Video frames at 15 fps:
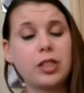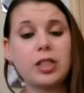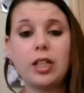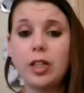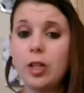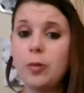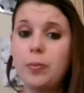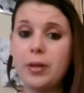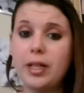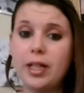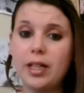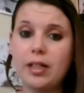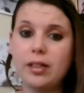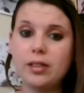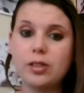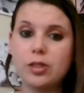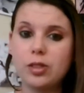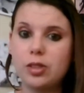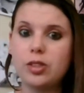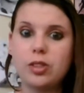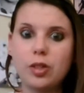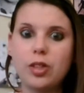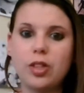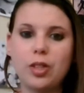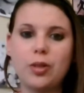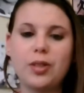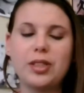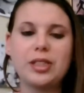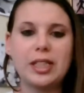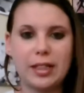Shall I open it just so you know
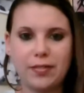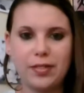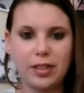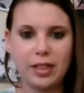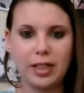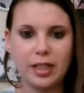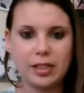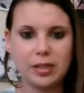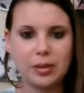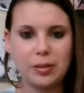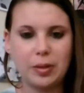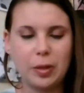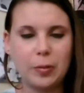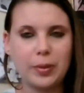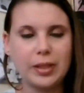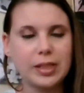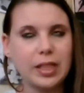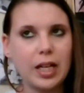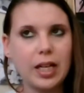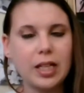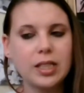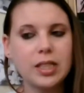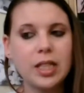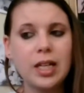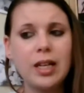there's definitely a snow globe inside?"